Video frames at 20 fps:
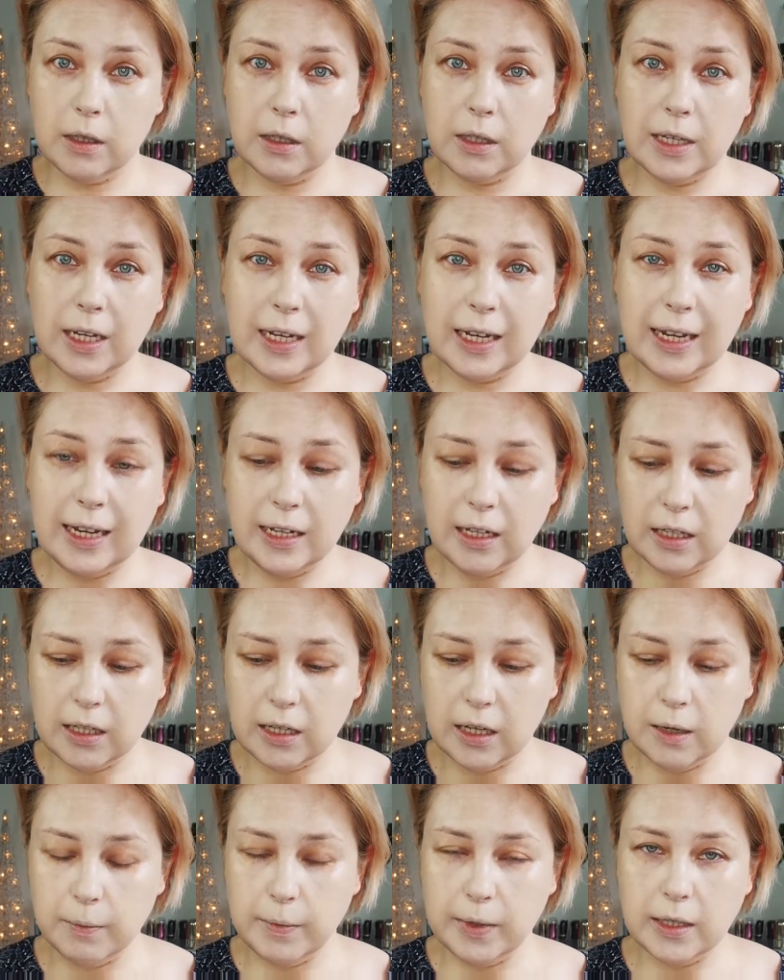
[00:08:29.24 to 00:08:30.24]
check-in
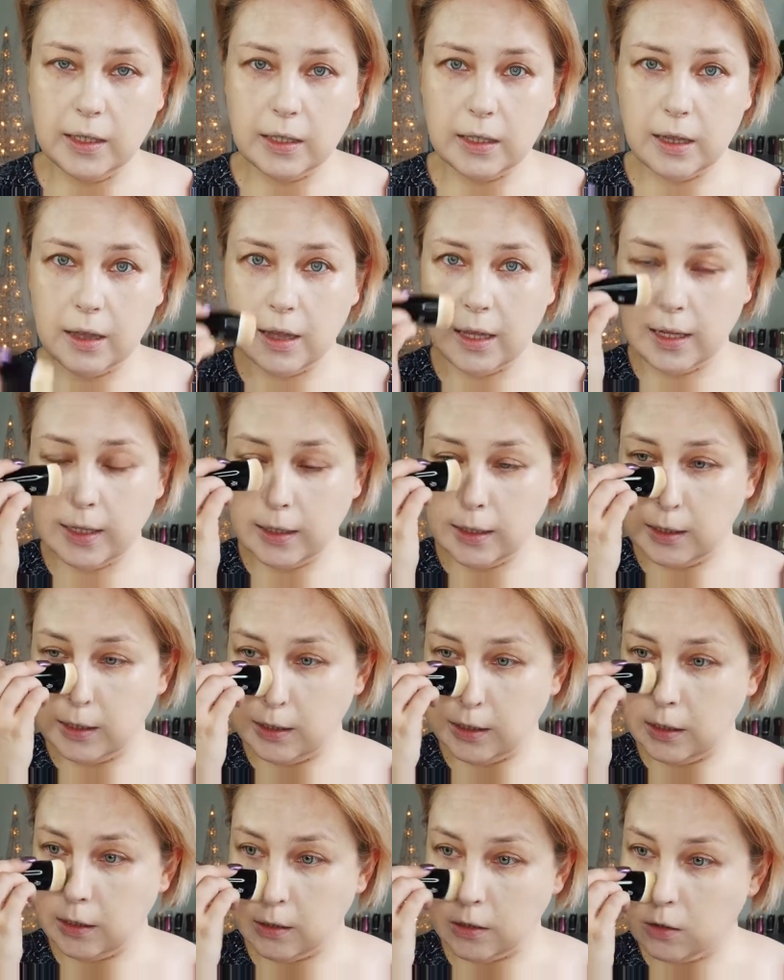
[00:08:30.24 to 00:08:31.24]
time is that,
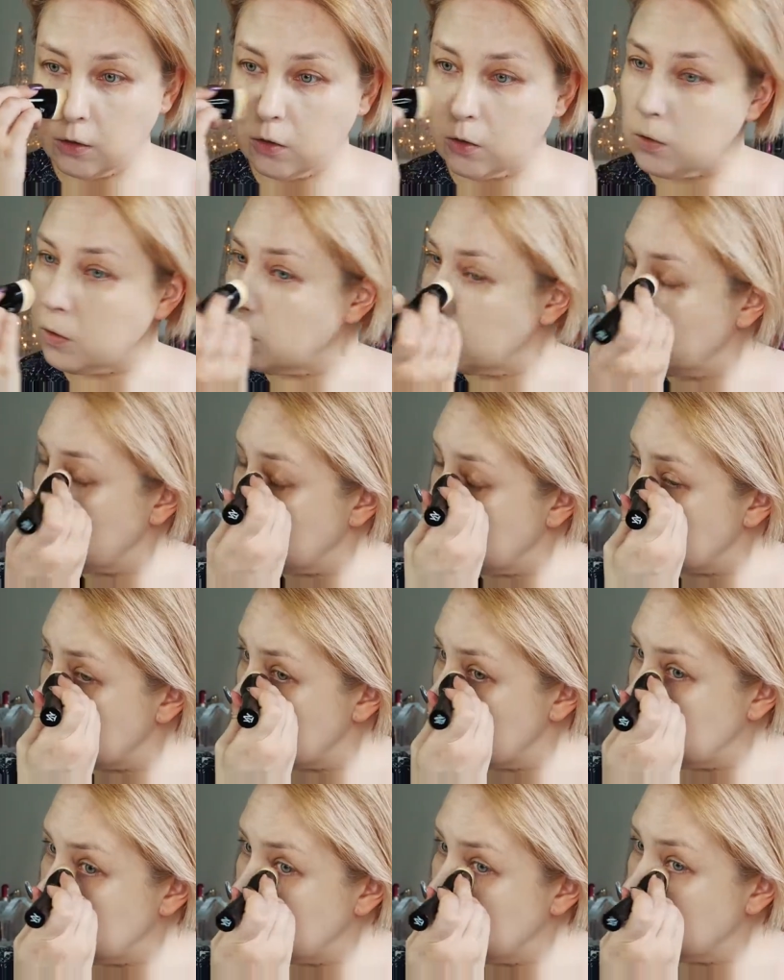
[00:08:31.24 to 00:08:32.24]
so, or the
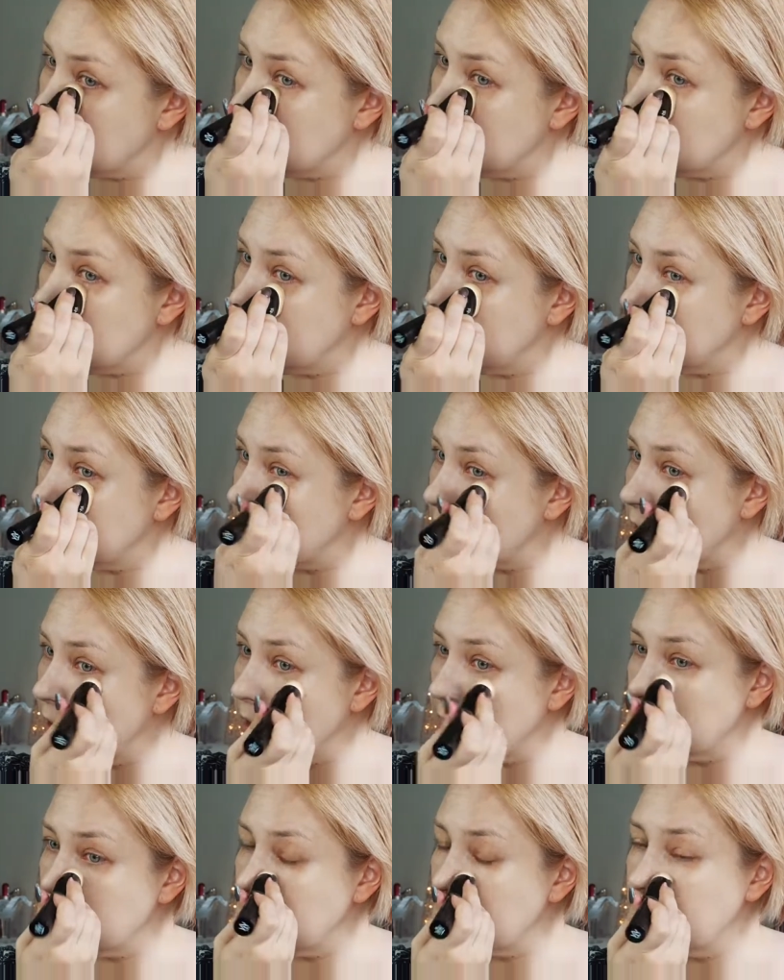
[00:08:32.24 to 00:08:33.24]
starting time is
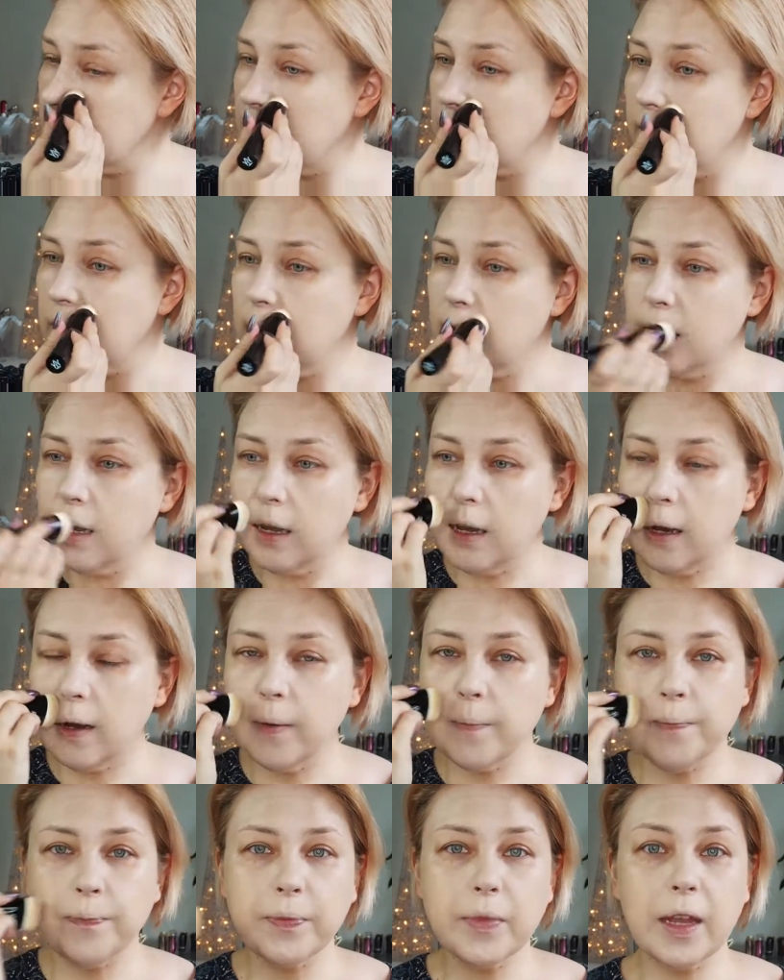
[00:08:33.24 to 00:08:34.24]
that.
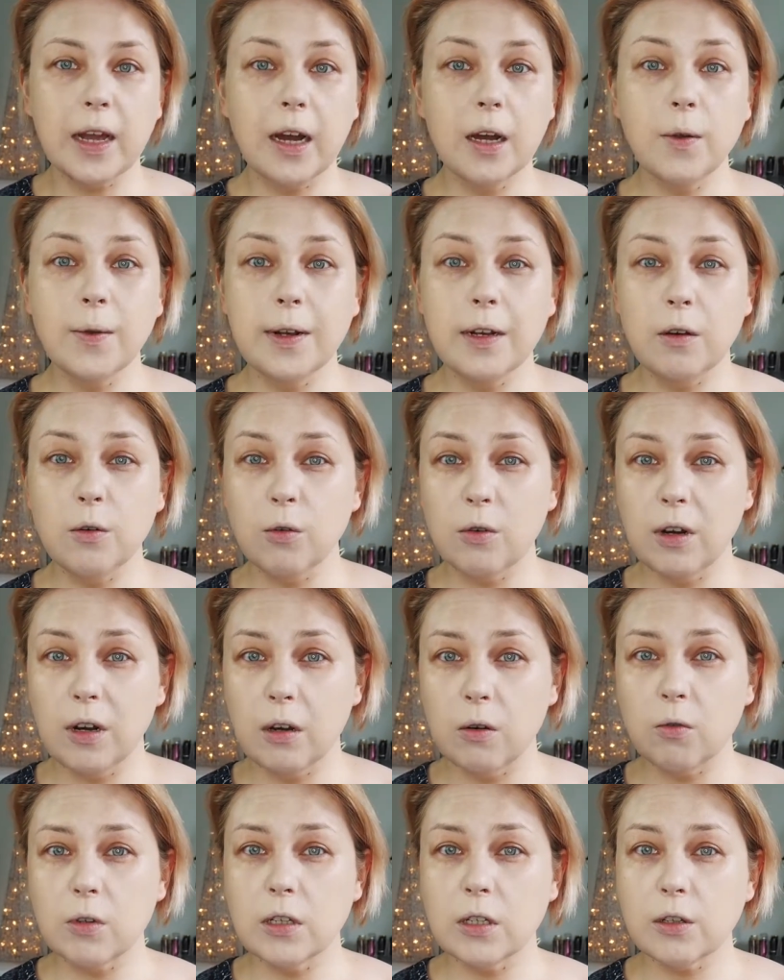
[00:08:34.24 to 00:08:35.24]
I will do
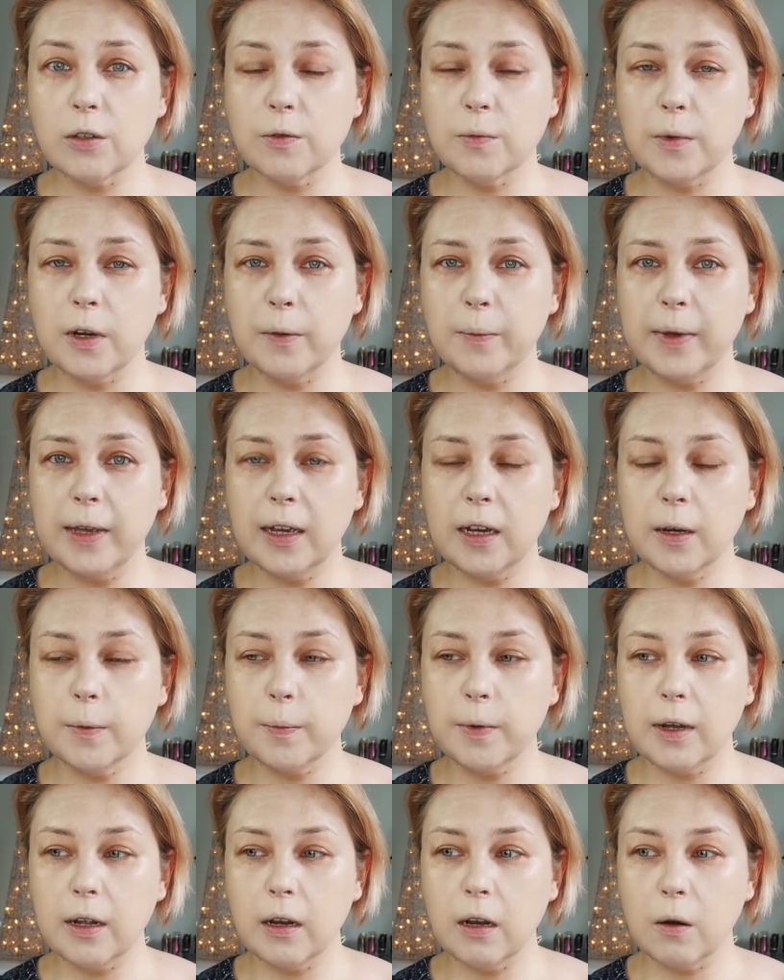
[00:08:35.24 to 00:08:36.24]
now rest of my
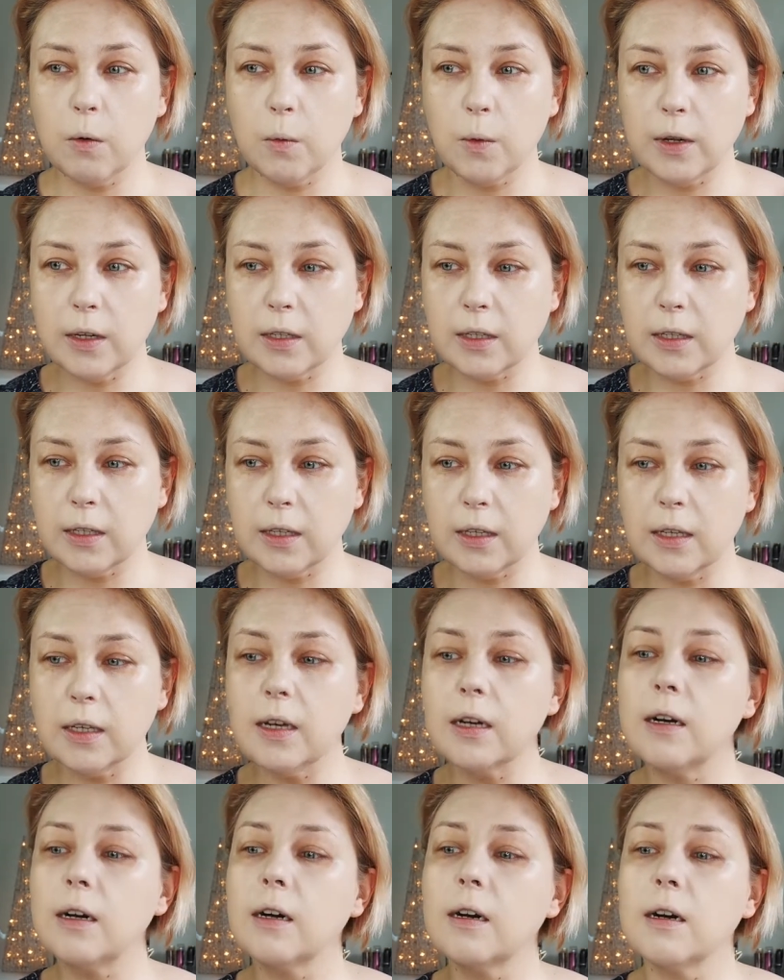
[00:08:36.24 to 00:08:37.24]
makeup, and we'll see
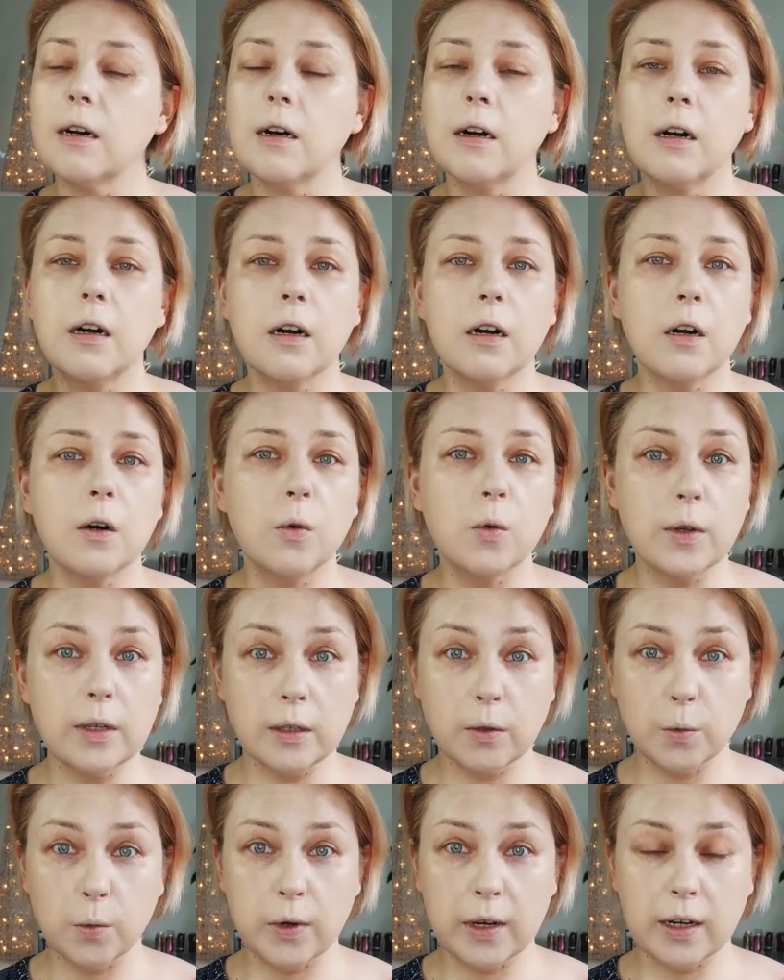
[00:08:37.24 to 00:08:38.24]
how
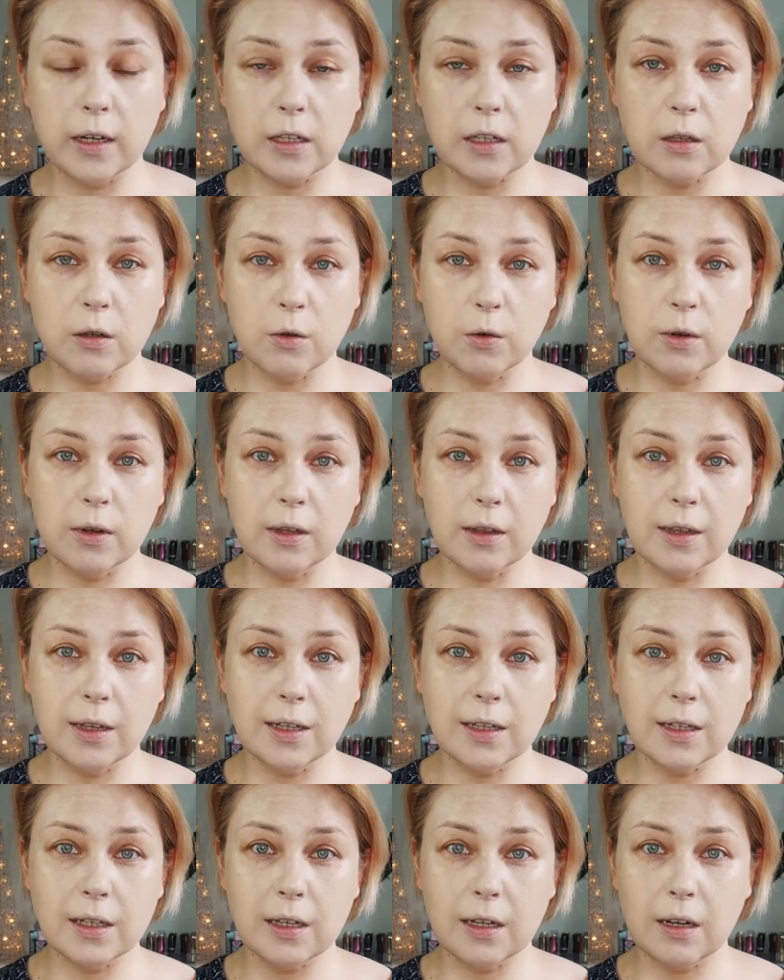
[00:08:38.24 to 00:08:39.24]
it wears during
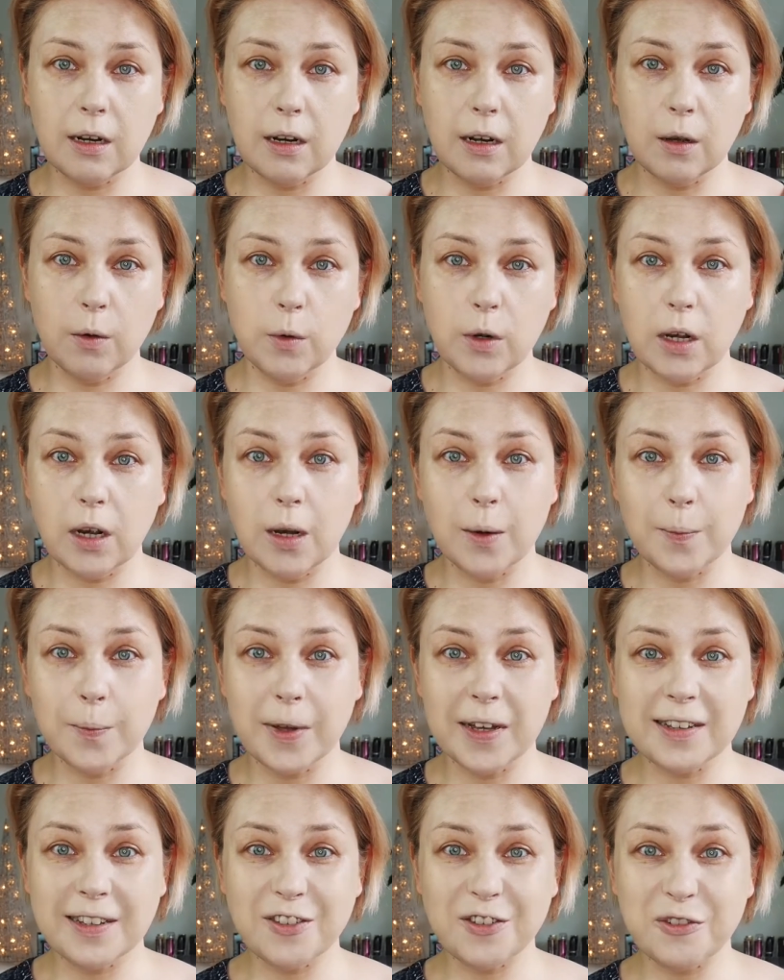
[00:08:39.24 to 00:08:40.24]
that, and I will come
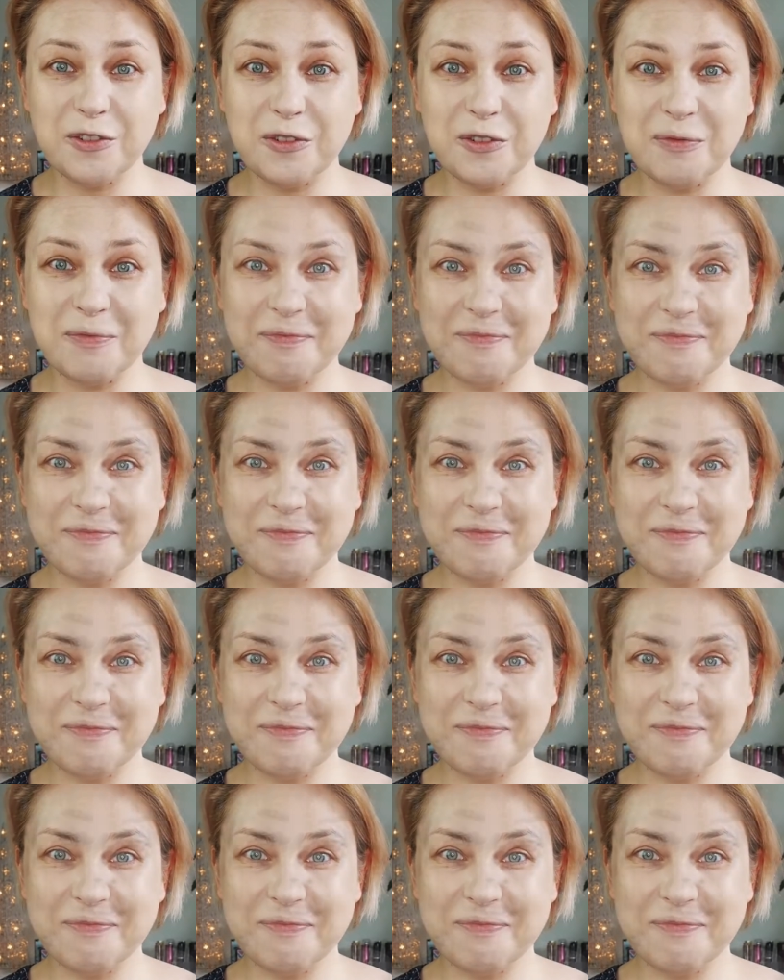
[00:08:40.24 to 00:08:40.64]
back soon.